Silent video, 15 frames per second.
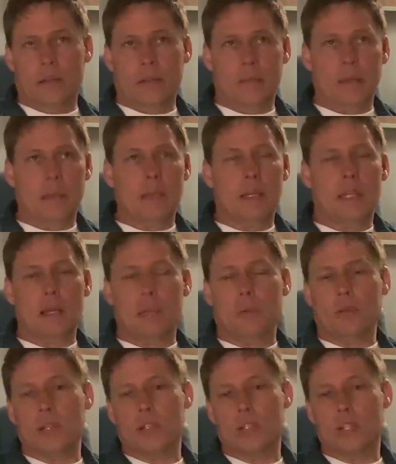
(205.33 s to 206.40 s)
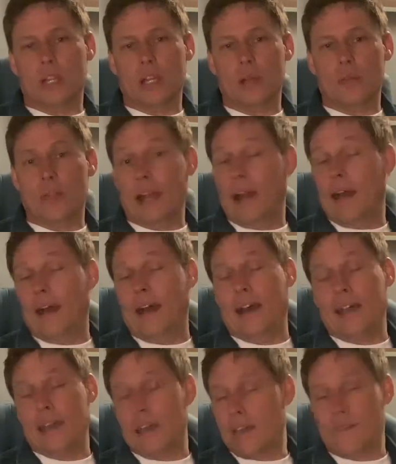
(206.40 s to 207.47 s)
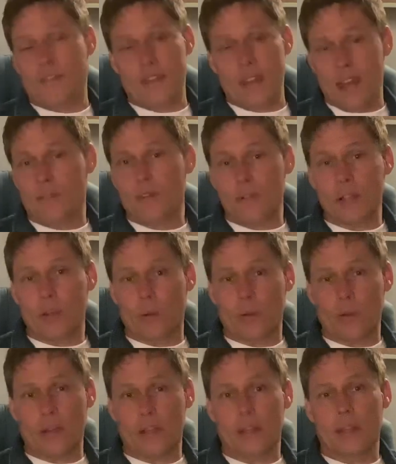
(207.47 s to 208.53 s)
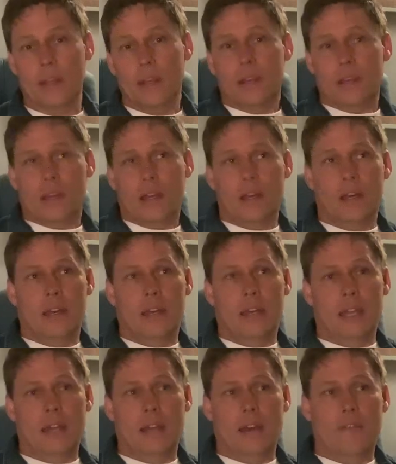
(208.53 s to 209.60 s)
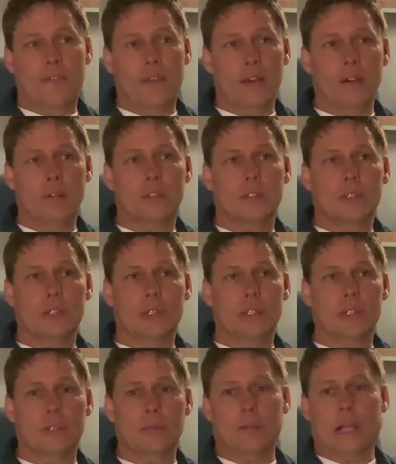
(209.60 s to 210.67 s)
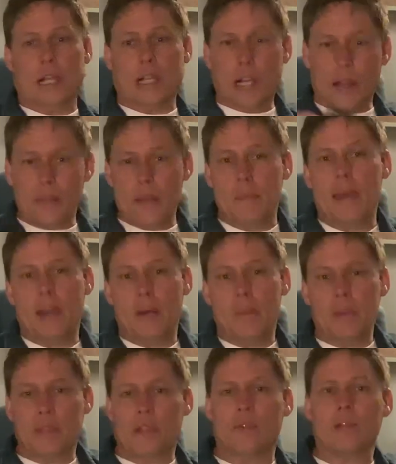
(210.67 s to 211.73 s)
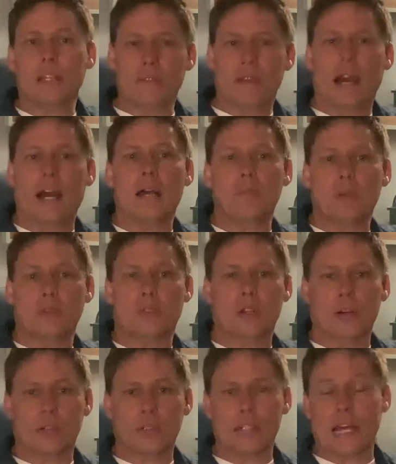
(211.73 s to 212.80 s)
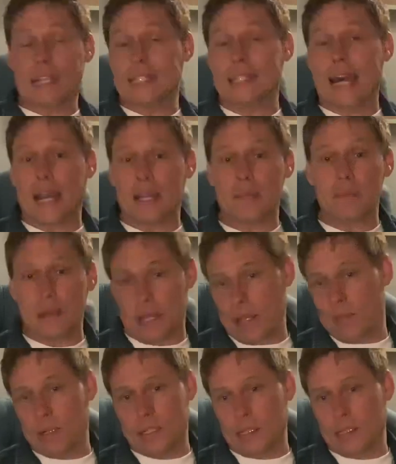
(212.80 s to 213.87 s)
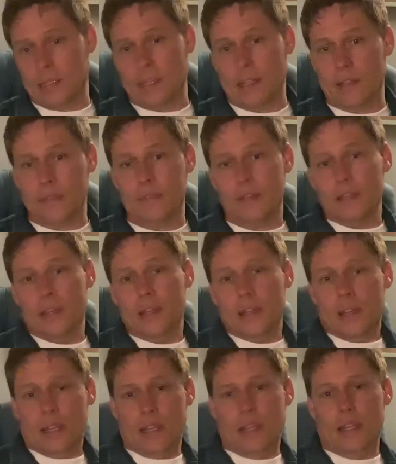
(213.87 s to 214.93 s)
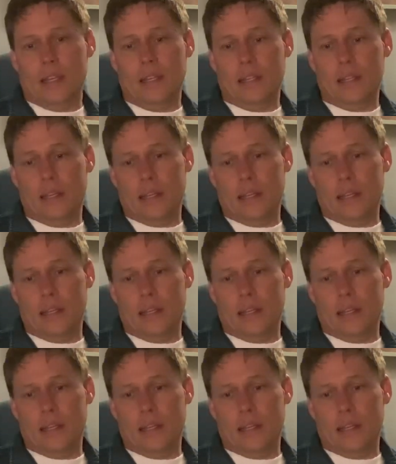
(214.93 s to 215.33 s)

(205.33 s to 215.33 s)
maybe a couple of years ago that I have never recorded. And I felt, I got them out, but they're really viable songs like Die to Me, which I love, and